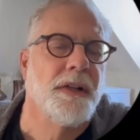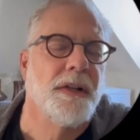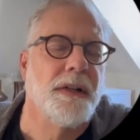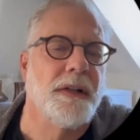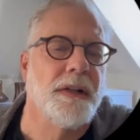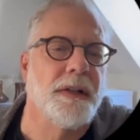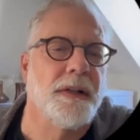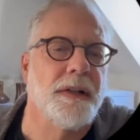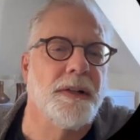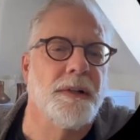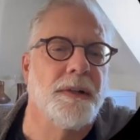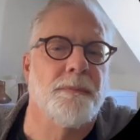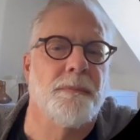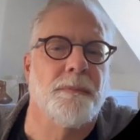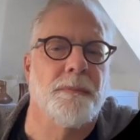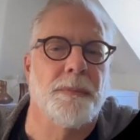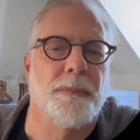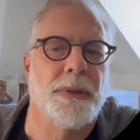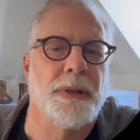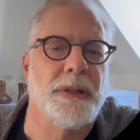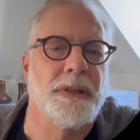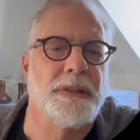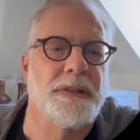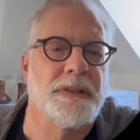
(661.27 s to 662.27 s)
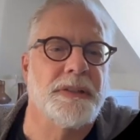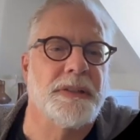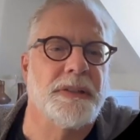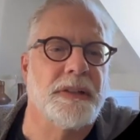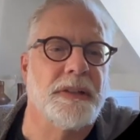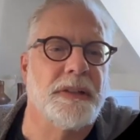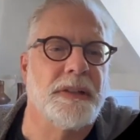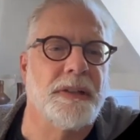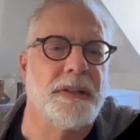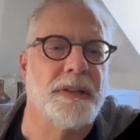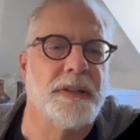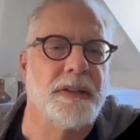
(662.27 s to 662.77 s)
But
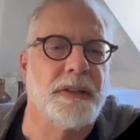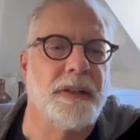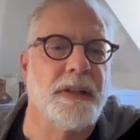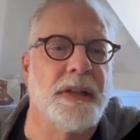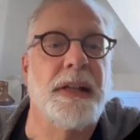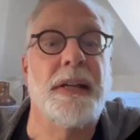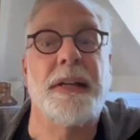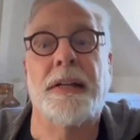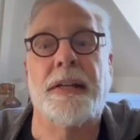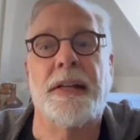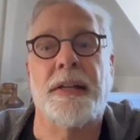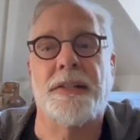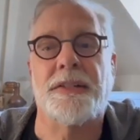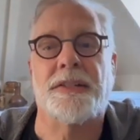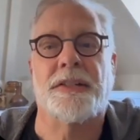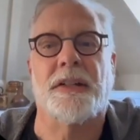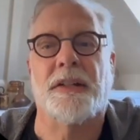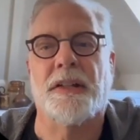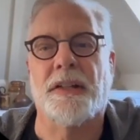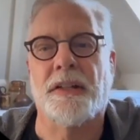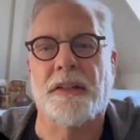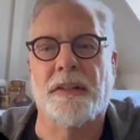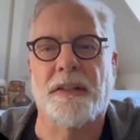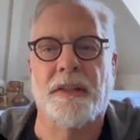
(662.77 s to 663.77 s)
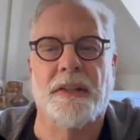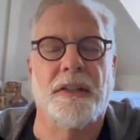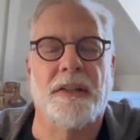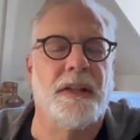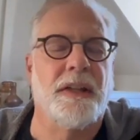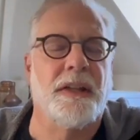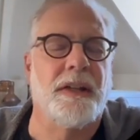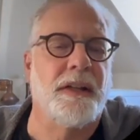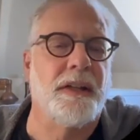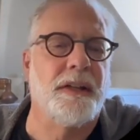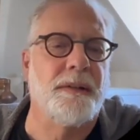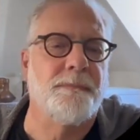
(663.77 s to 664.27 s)
in any case,
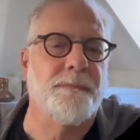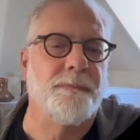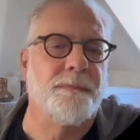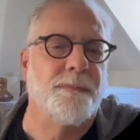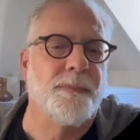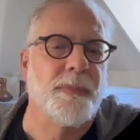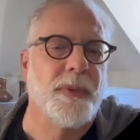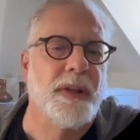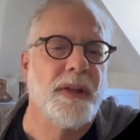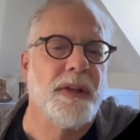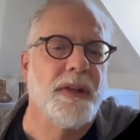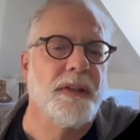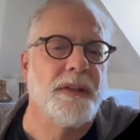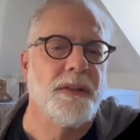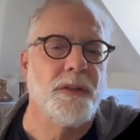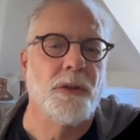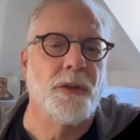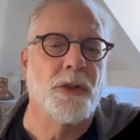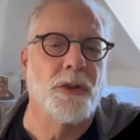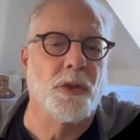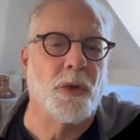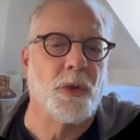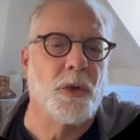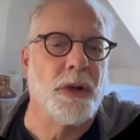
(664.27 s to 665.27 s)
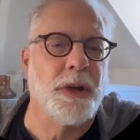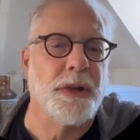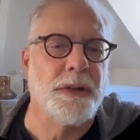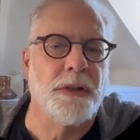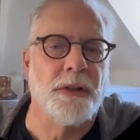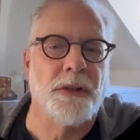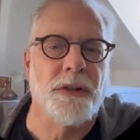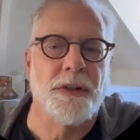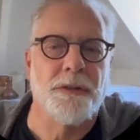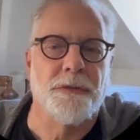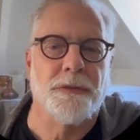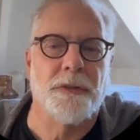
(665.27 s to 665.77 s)
you can create
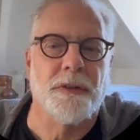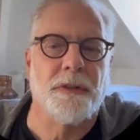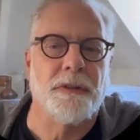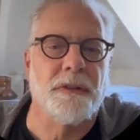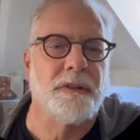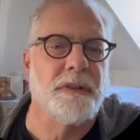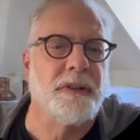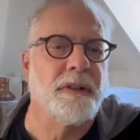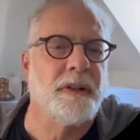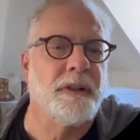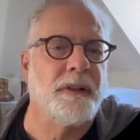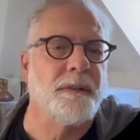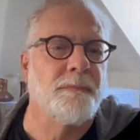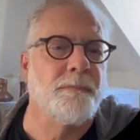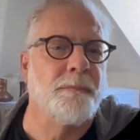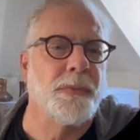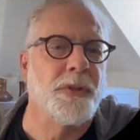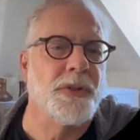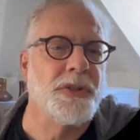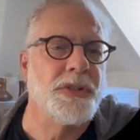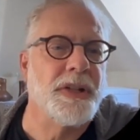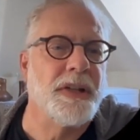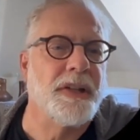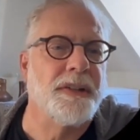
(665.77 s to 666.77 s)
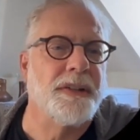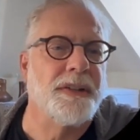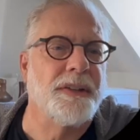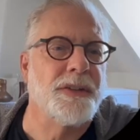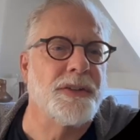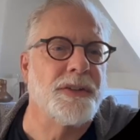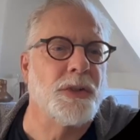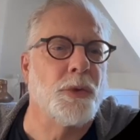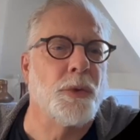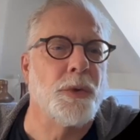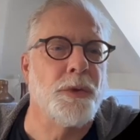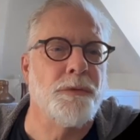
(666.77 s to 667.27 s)
your different personalities.
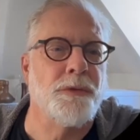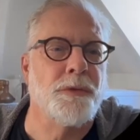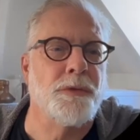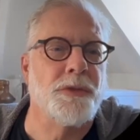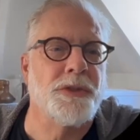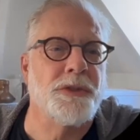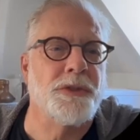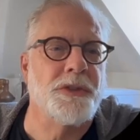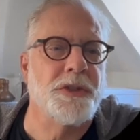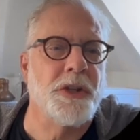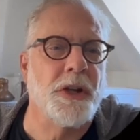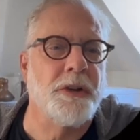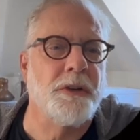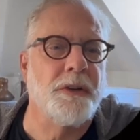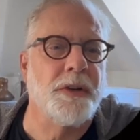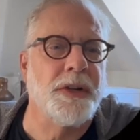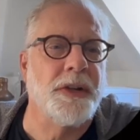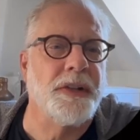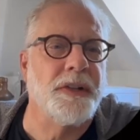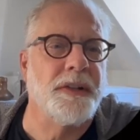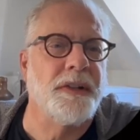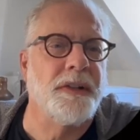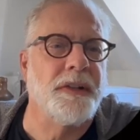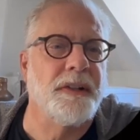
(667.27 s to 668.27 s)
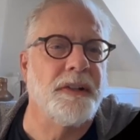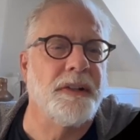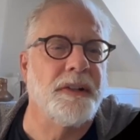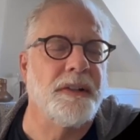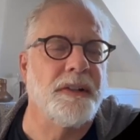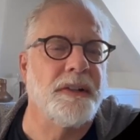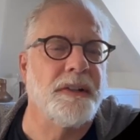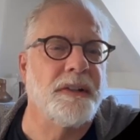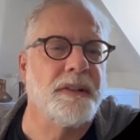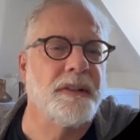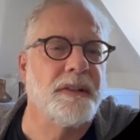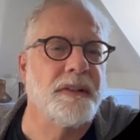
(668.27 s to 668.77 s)
So we've generated
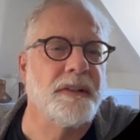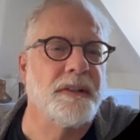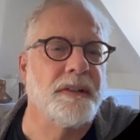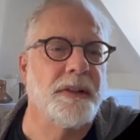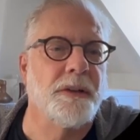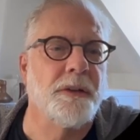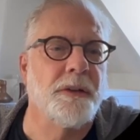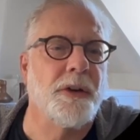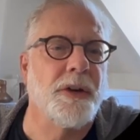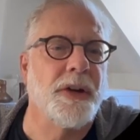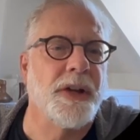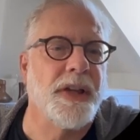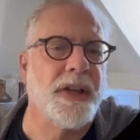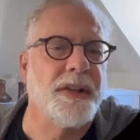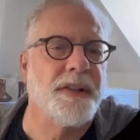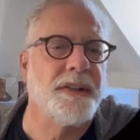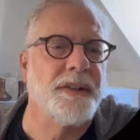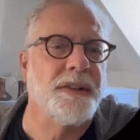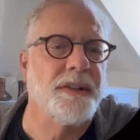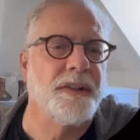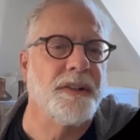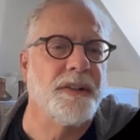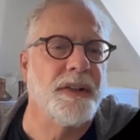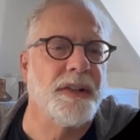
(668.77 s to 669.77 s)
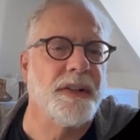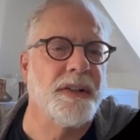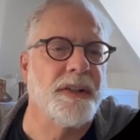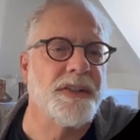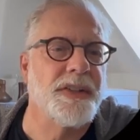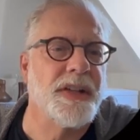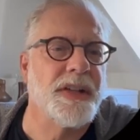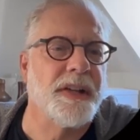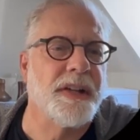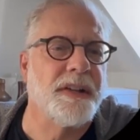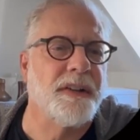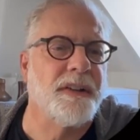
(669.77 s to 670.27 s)
a literary editor, a
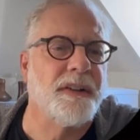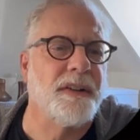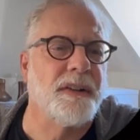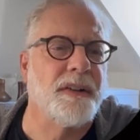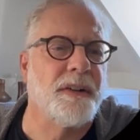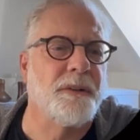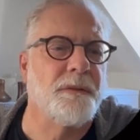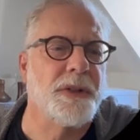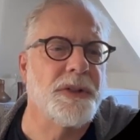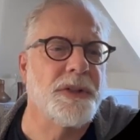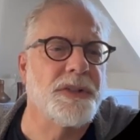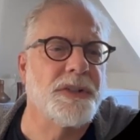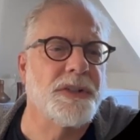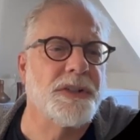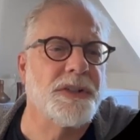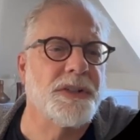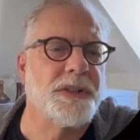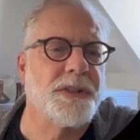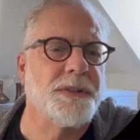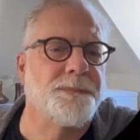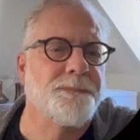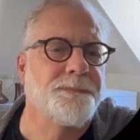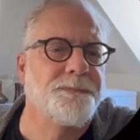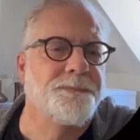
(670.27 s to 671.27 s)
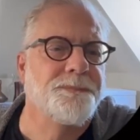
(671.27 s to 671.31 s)
designer, and a researcher.